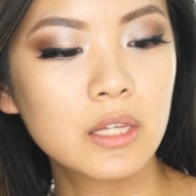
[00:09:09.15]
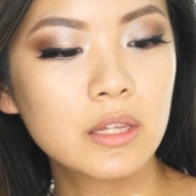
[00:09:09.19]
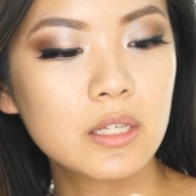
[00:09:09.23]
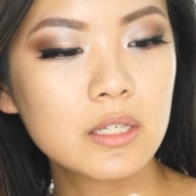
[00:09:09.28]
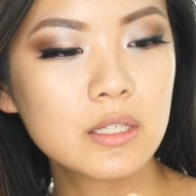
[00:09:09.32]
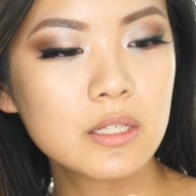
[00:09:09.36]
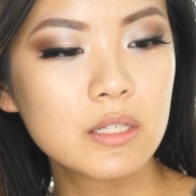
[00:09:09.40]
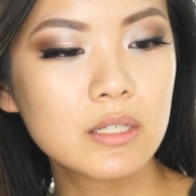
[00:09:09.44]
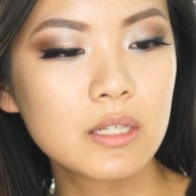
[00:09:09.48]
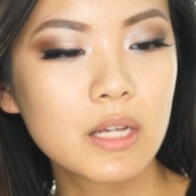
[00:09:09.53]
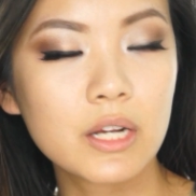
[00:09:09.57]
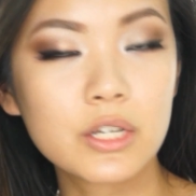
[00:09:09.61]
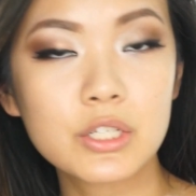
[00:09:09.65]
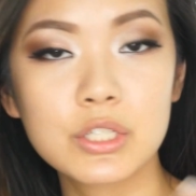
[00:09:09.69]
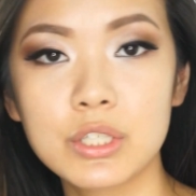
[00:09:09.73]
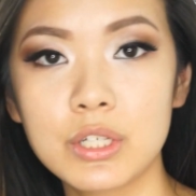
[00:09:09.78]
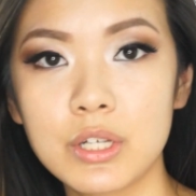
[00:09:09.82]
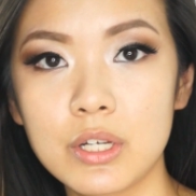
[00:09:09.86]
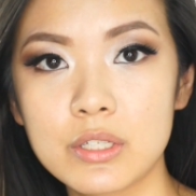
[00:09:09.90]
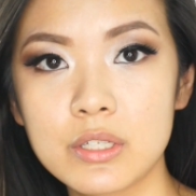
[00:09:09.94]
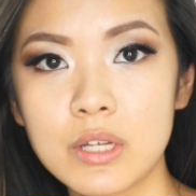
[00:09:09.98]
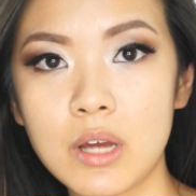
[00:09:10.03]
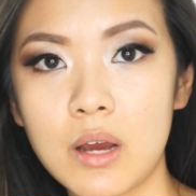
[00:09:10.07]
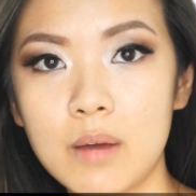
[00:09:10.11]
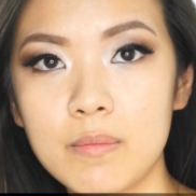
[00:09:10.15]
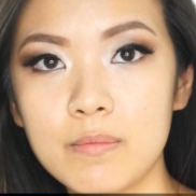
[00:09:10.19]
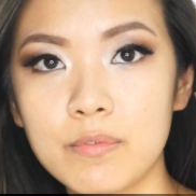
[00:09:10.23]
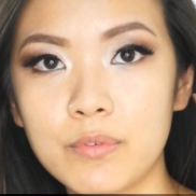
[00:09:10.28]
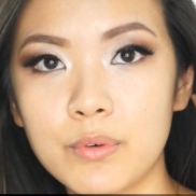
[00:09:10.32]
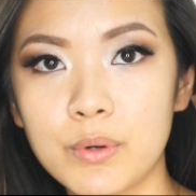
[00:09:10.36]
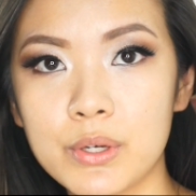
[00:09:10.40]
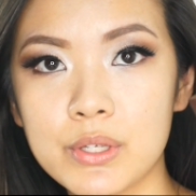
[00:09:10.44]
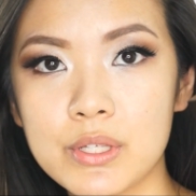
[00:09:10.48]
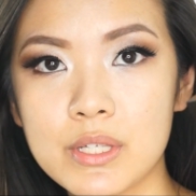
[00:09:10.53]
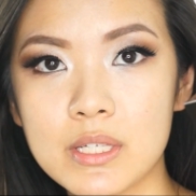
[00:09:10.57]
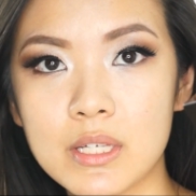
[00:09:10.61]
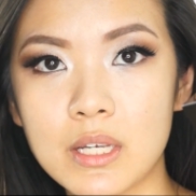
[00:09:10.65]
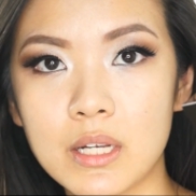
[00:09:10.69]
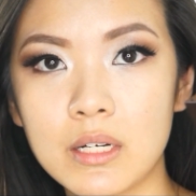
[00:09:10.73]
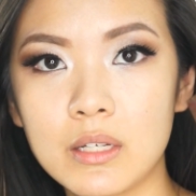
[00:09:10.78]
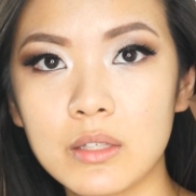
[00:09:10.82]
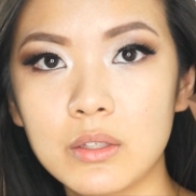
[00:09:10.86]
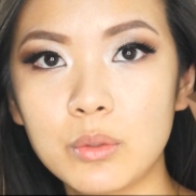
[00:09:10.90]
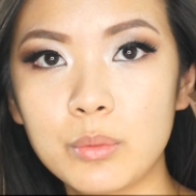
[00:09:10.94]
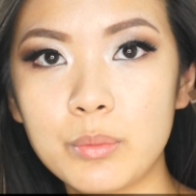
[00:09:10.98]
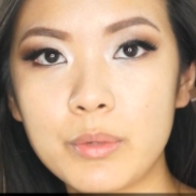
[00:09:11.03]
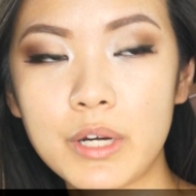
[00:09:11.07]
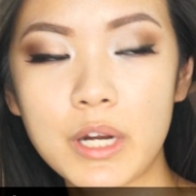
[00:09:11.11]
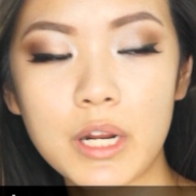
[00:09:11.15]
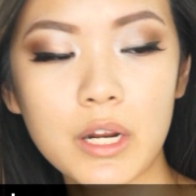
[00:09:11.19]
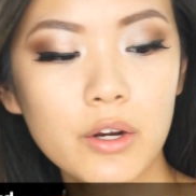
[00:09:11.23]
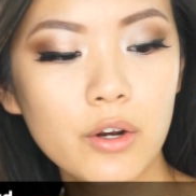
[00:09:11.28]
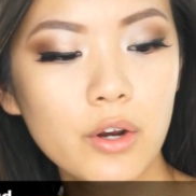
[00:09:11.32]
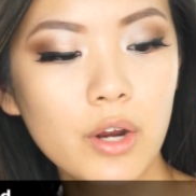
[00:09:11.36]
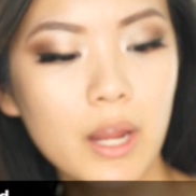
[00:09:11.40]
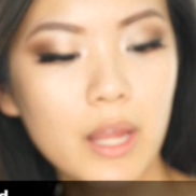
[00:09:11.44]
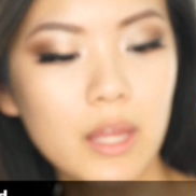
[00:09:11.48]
This is actually a Tom Ford Skin Illuminator,